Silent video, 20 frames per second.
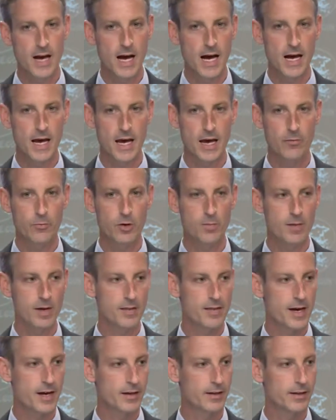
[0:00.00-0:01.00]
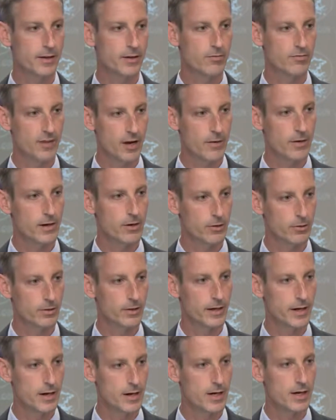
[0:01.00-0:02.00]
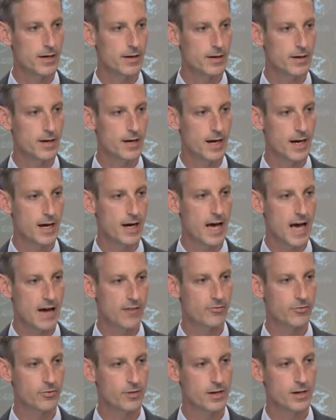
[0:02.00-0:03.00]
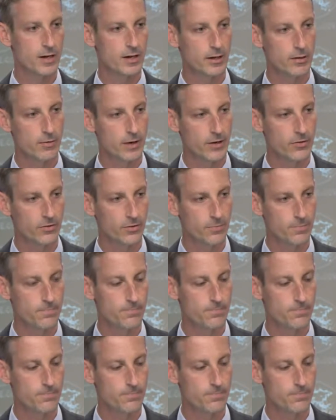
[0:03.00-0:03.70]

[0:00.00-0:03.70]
and we made that clear very early on after the inauguration.